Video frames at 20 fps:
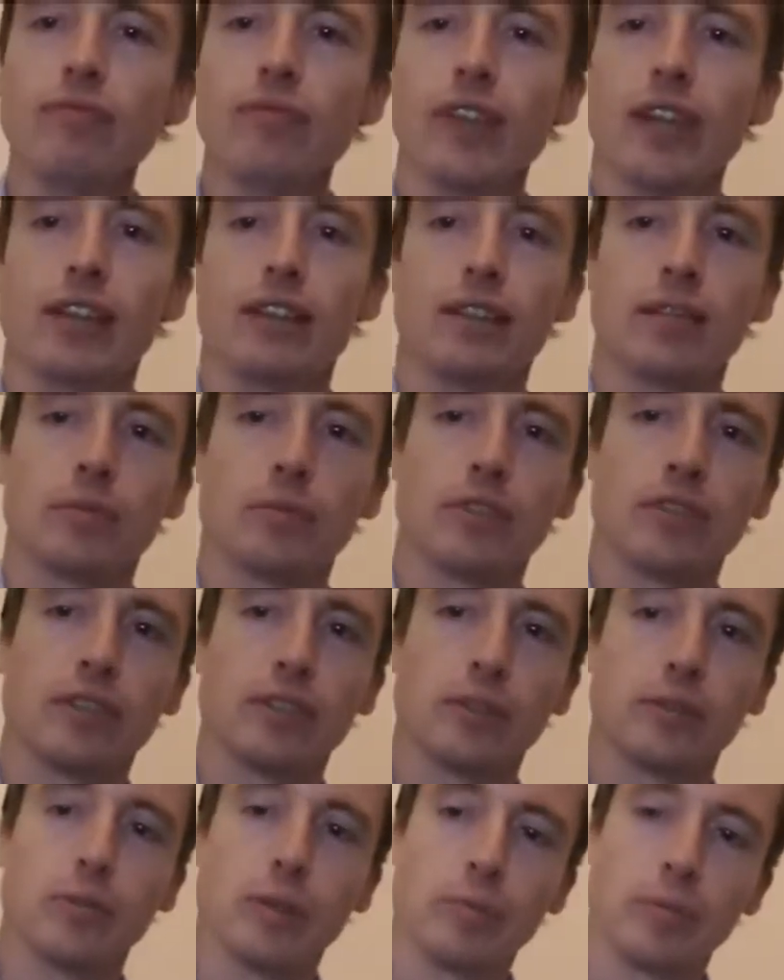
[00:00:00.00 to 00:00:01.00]
so
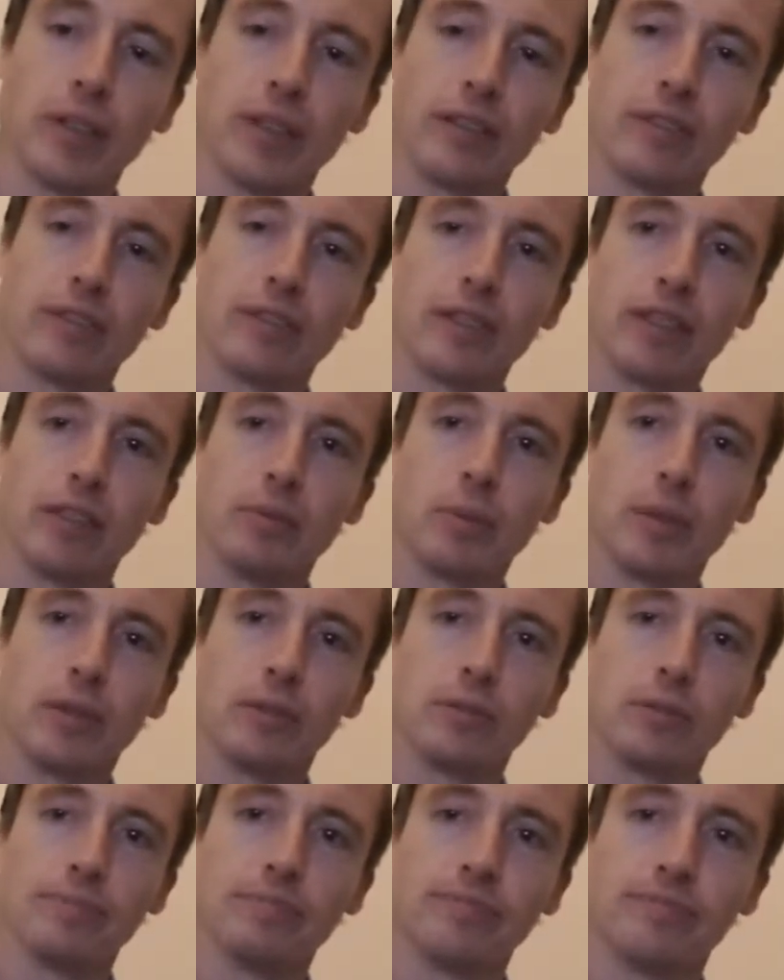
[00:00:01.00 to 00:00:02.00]
you won't be able to see the
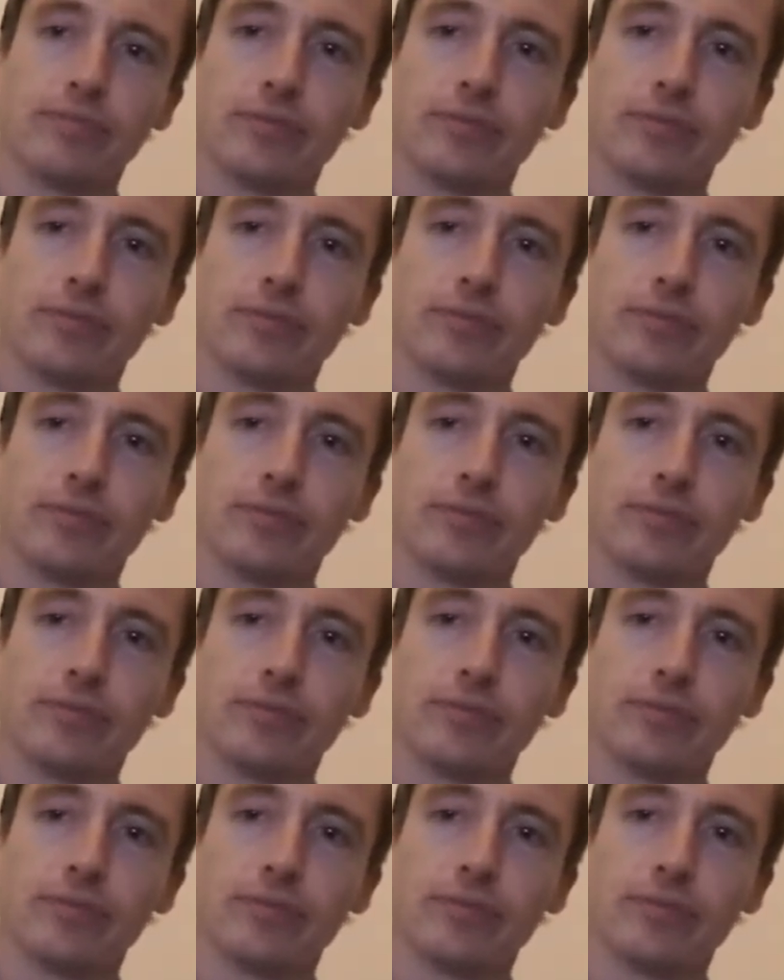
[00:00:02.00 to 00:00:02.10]
bottle